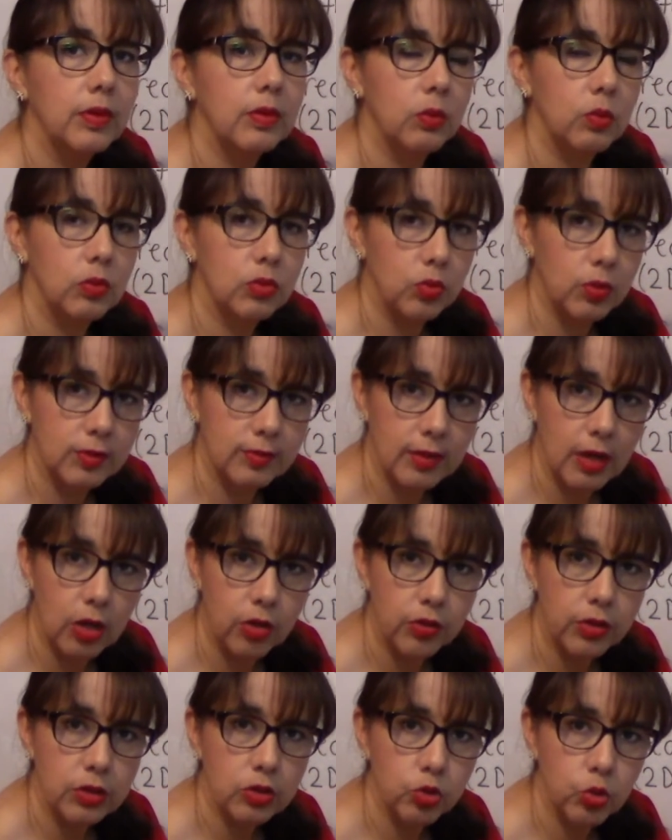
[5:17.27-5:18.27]
which was
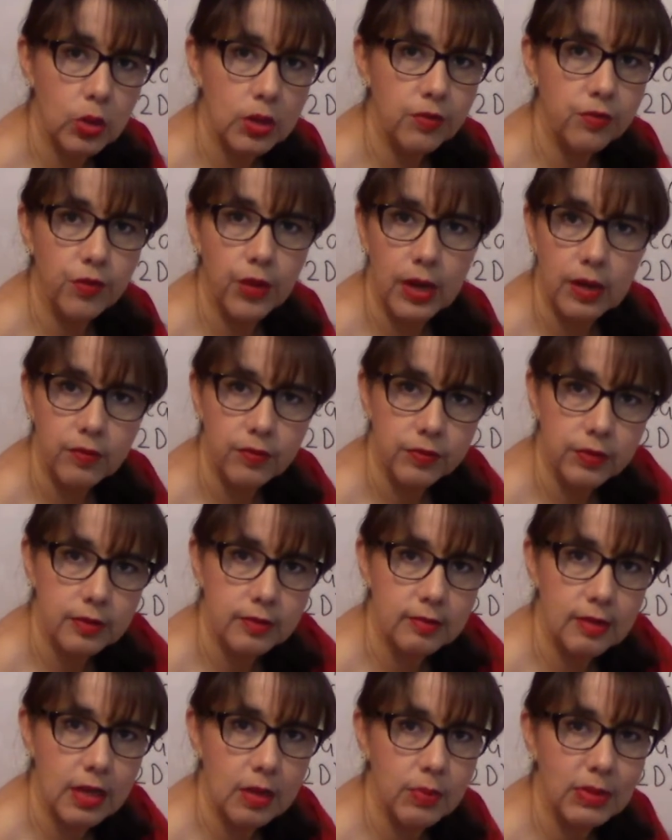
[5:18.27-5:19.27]
125, the
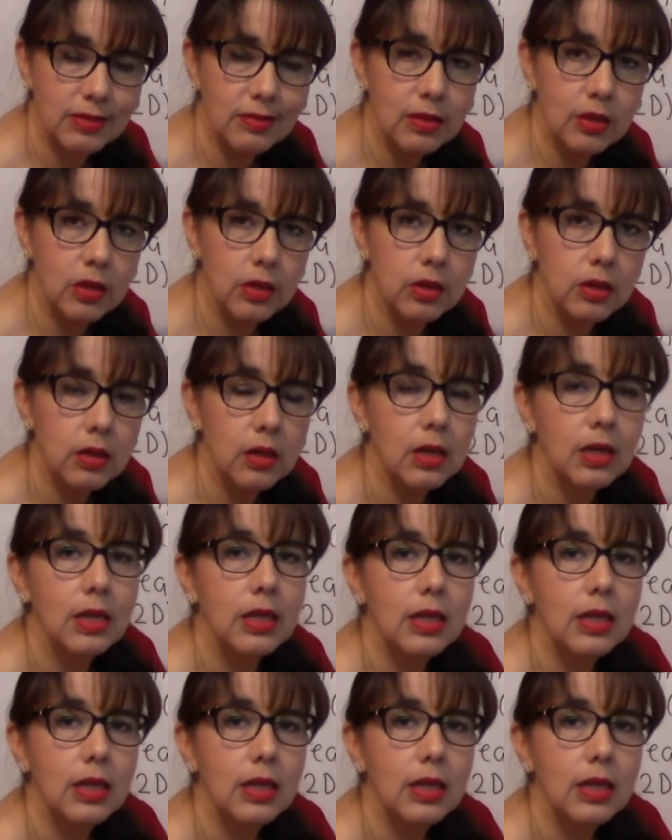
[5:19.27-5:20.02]
same as the other.